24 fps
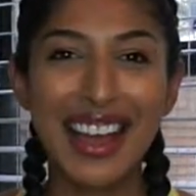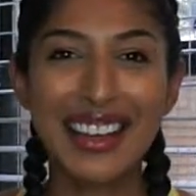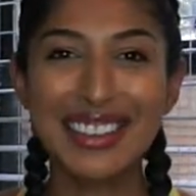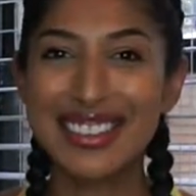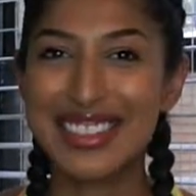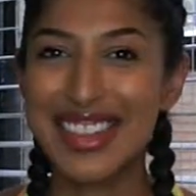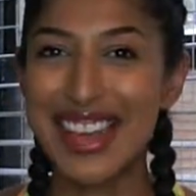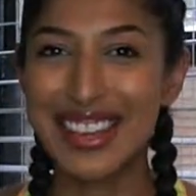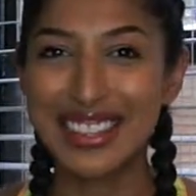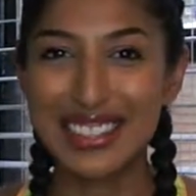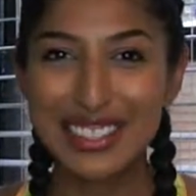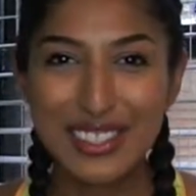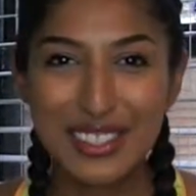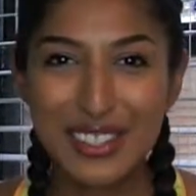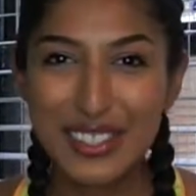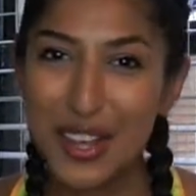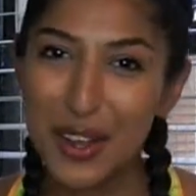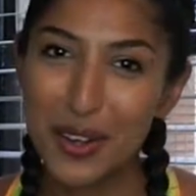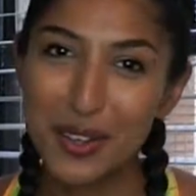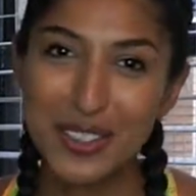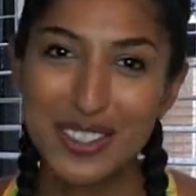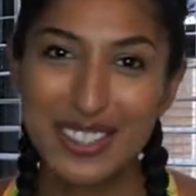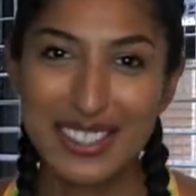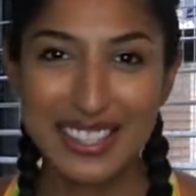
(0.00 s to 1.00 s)
that's
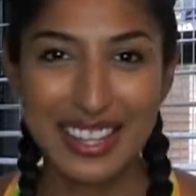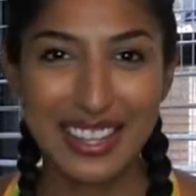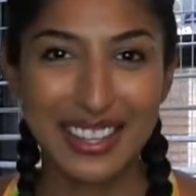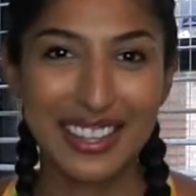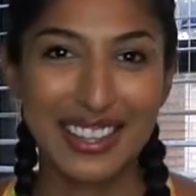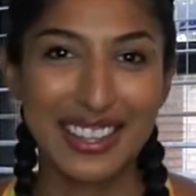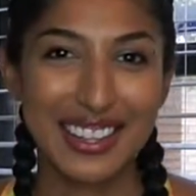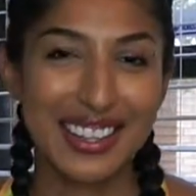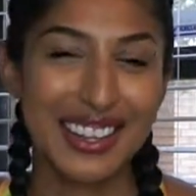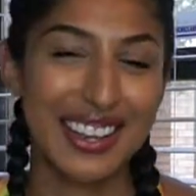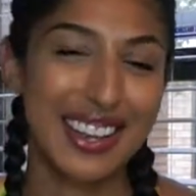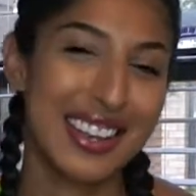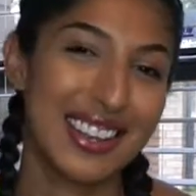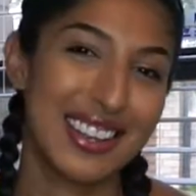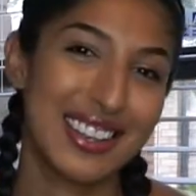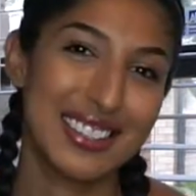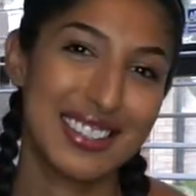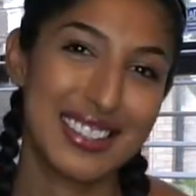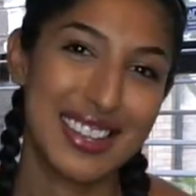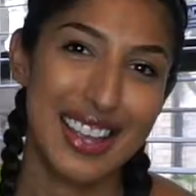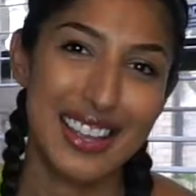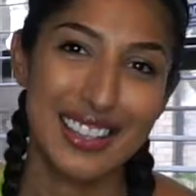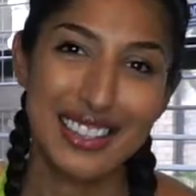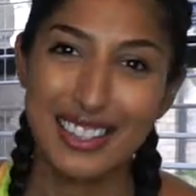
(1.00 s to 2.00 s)
so silly
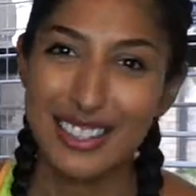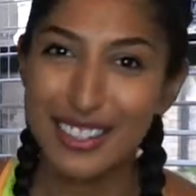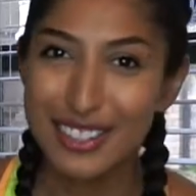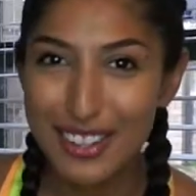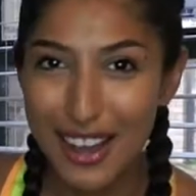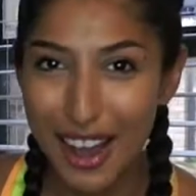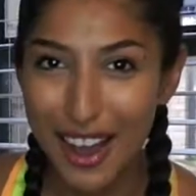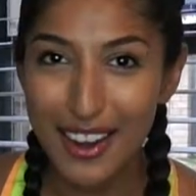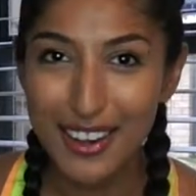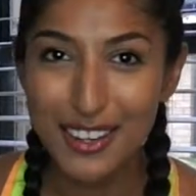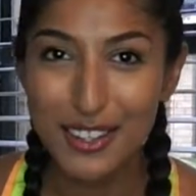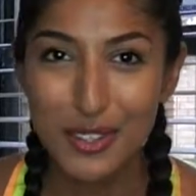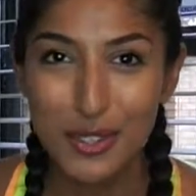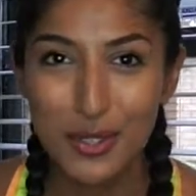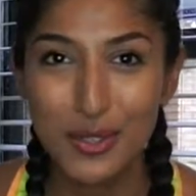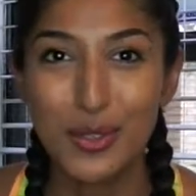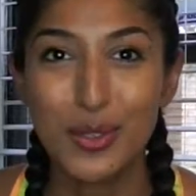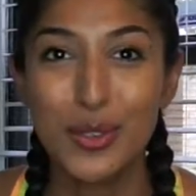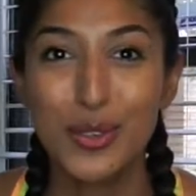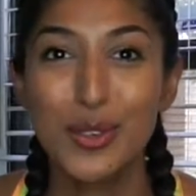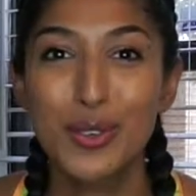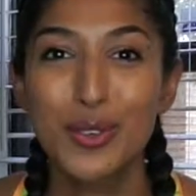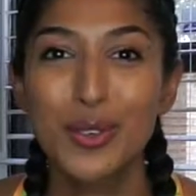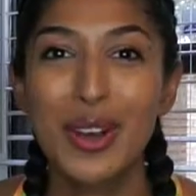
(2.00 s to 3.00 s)
because it's not
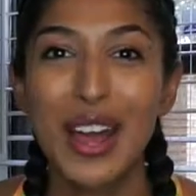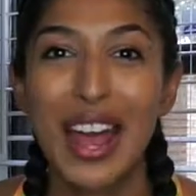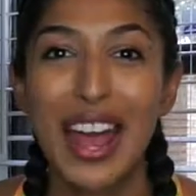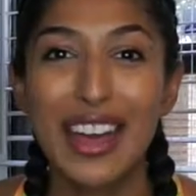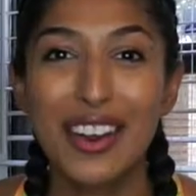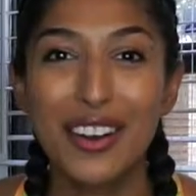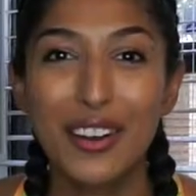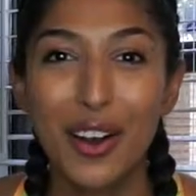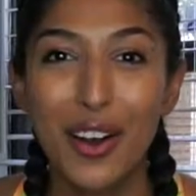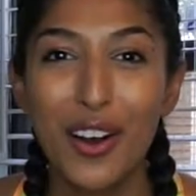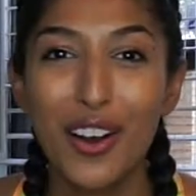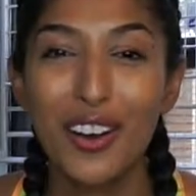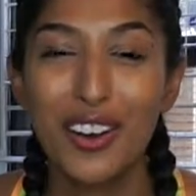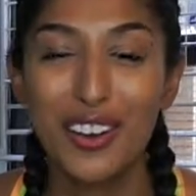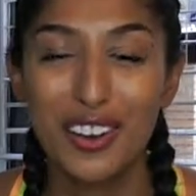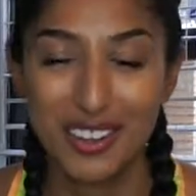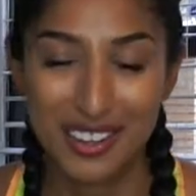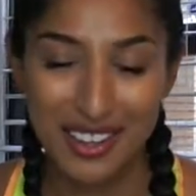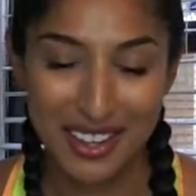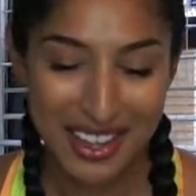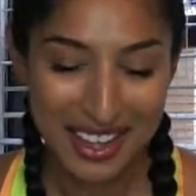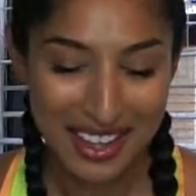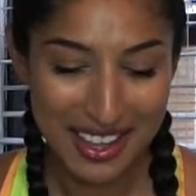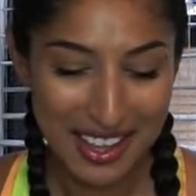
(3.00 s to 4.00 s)
true at
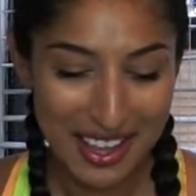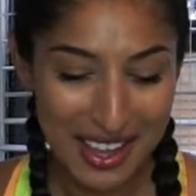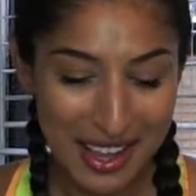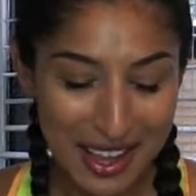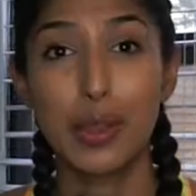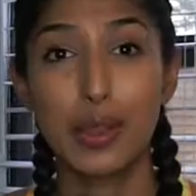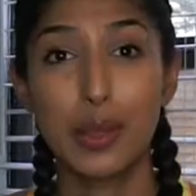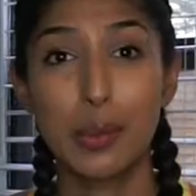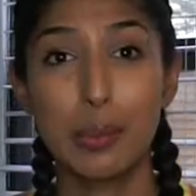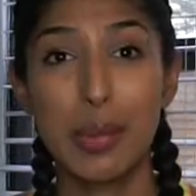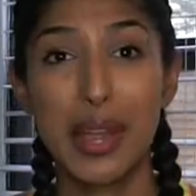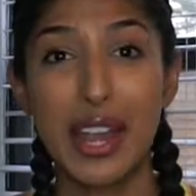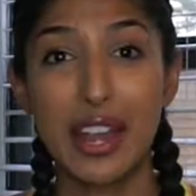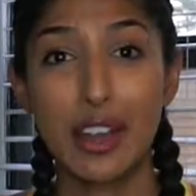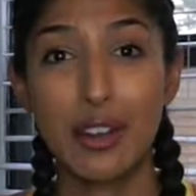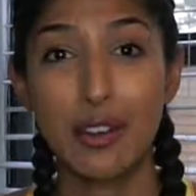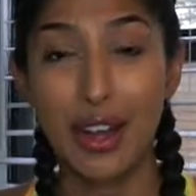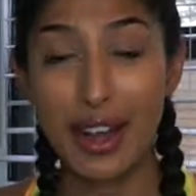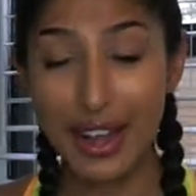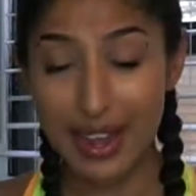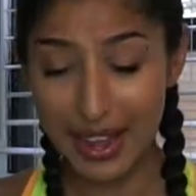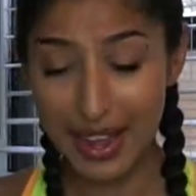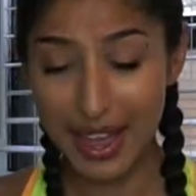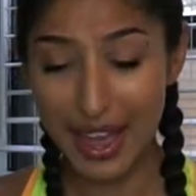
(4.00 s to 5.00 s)
all. The
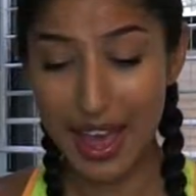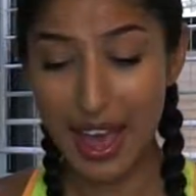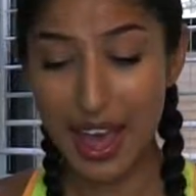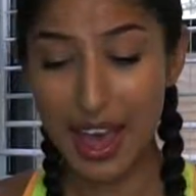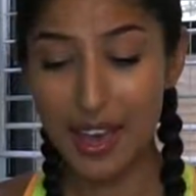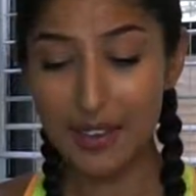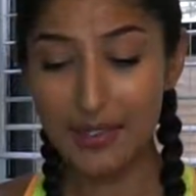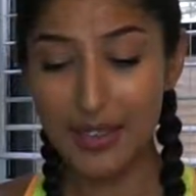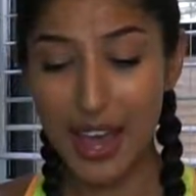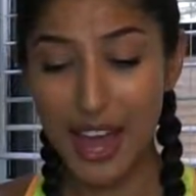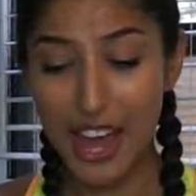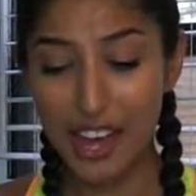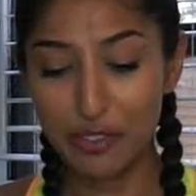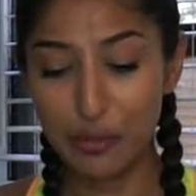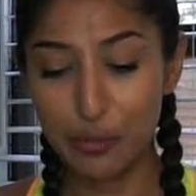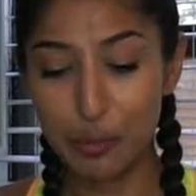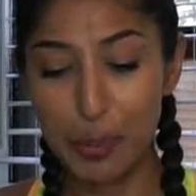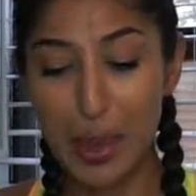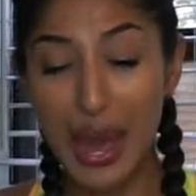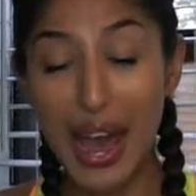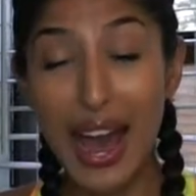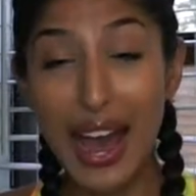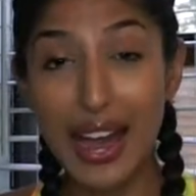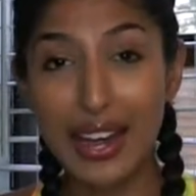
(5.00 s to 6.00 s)
pair I have
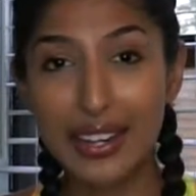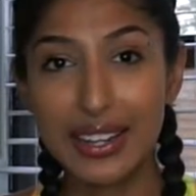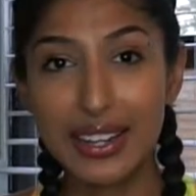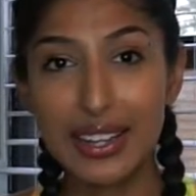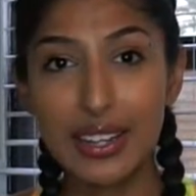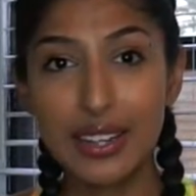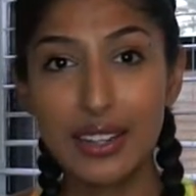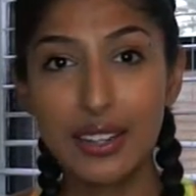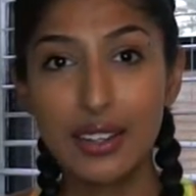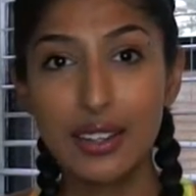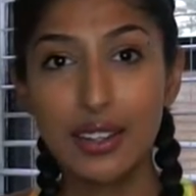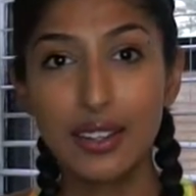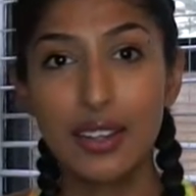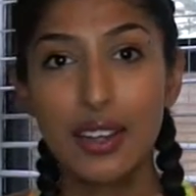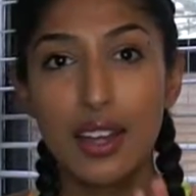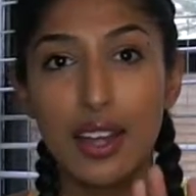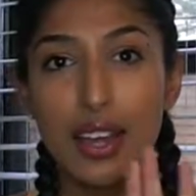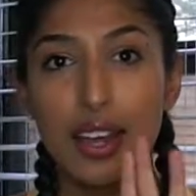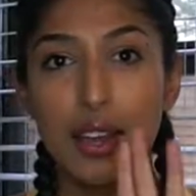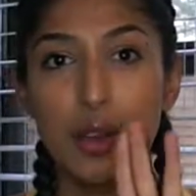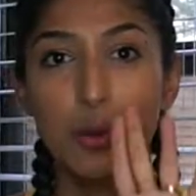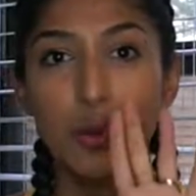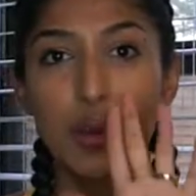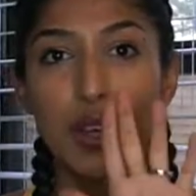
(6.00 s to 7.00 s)
have padding
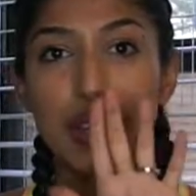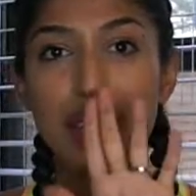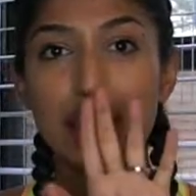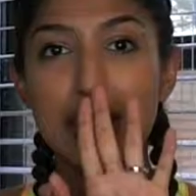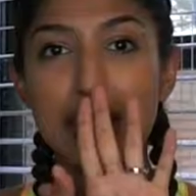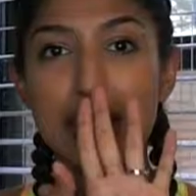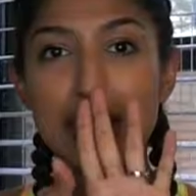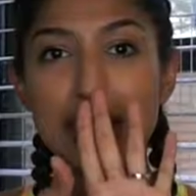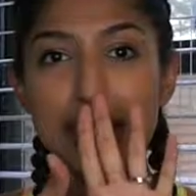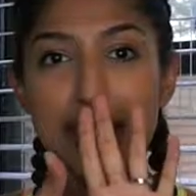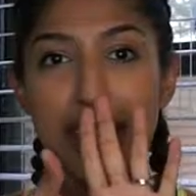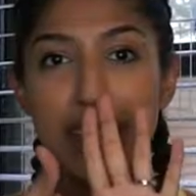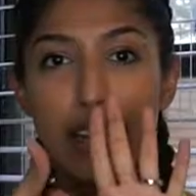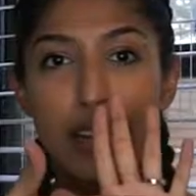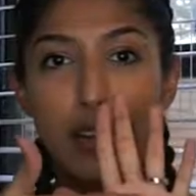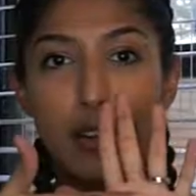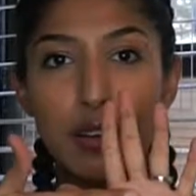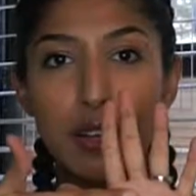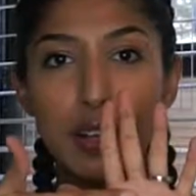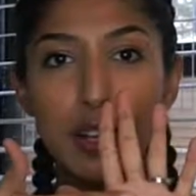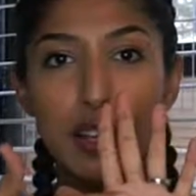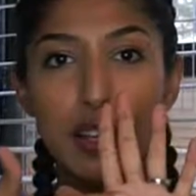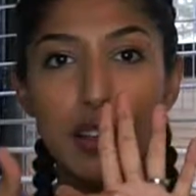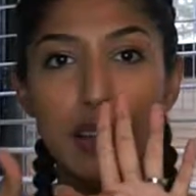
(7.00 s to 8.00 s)
in this
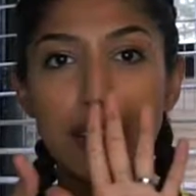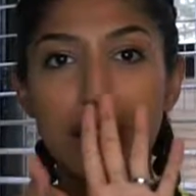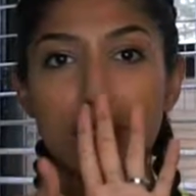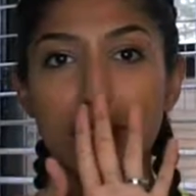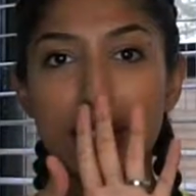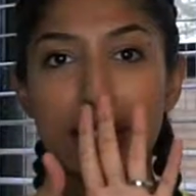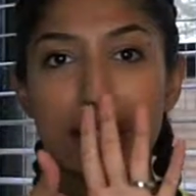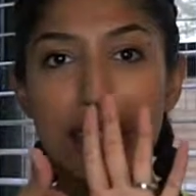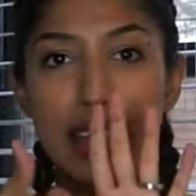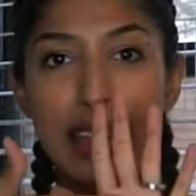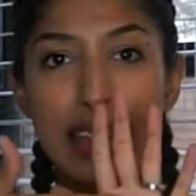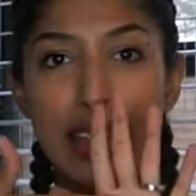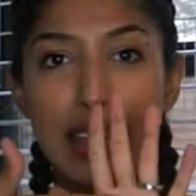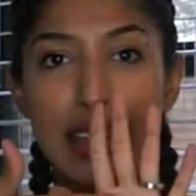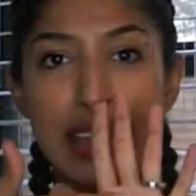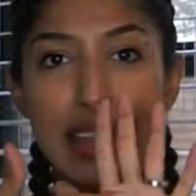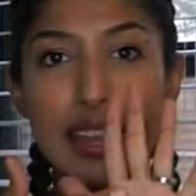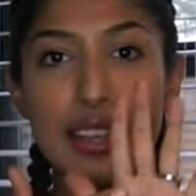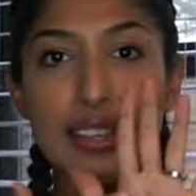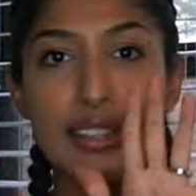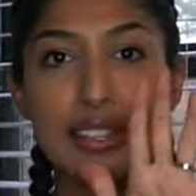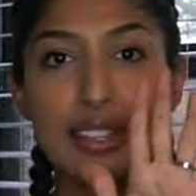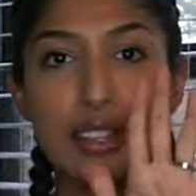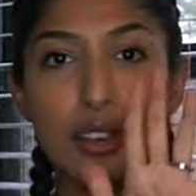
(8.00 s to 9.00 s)
area of the
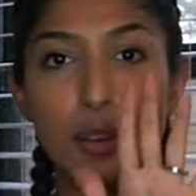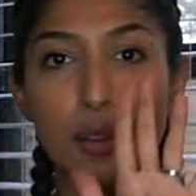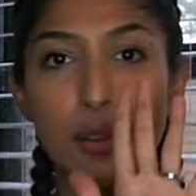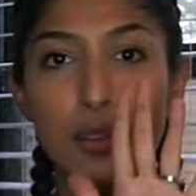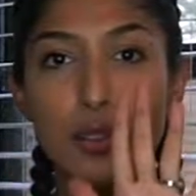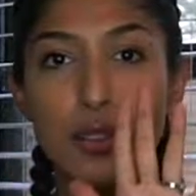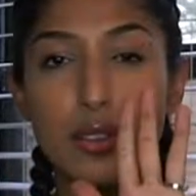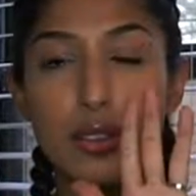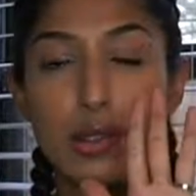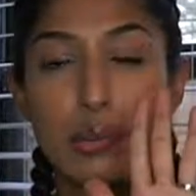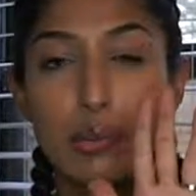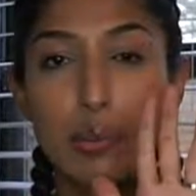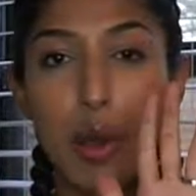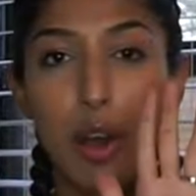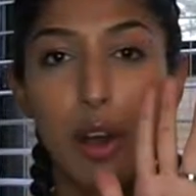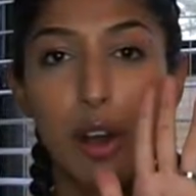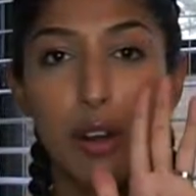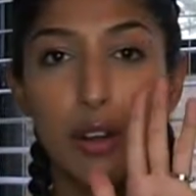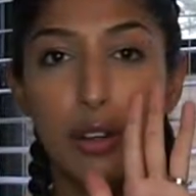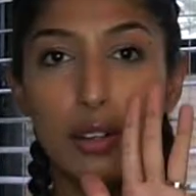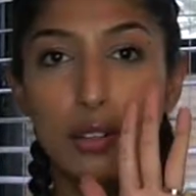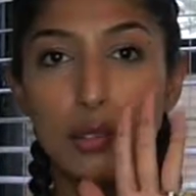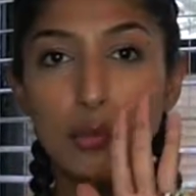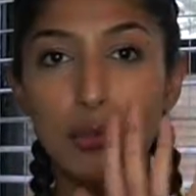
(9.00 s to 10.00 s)
hands and also the
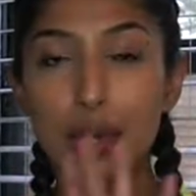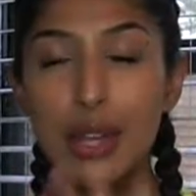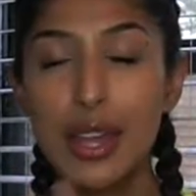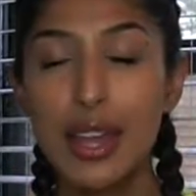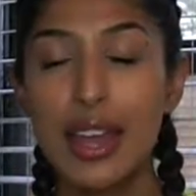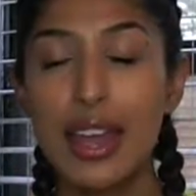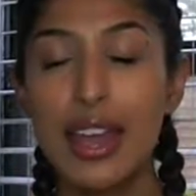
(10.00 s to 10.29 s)
palm